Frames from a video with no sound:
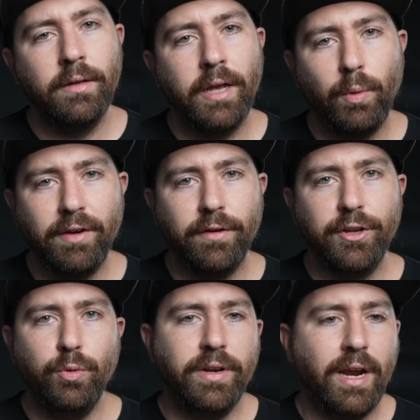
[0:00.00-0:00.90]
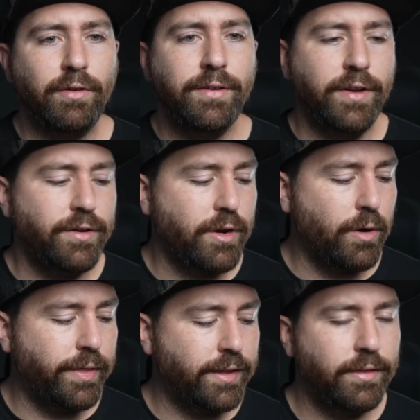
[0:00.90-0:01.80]
However, you would never even
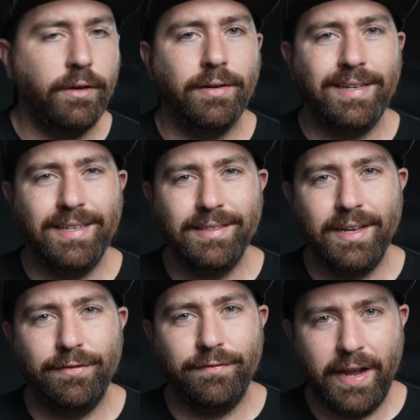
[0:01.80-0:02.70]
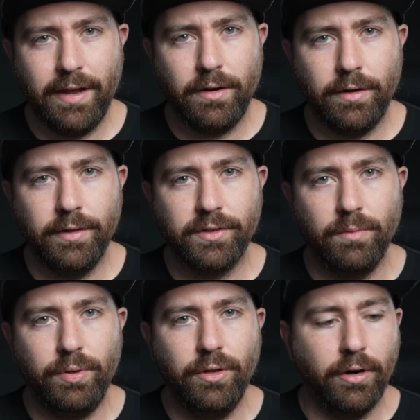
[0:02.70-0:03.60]
know that there is a fan on this
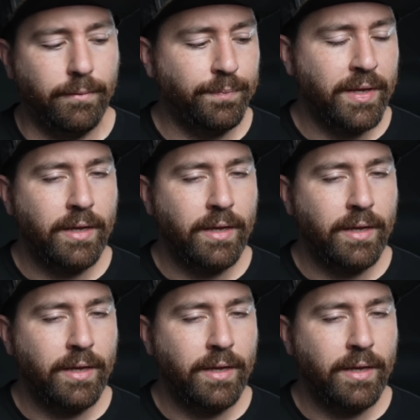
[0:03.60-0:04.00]
computer.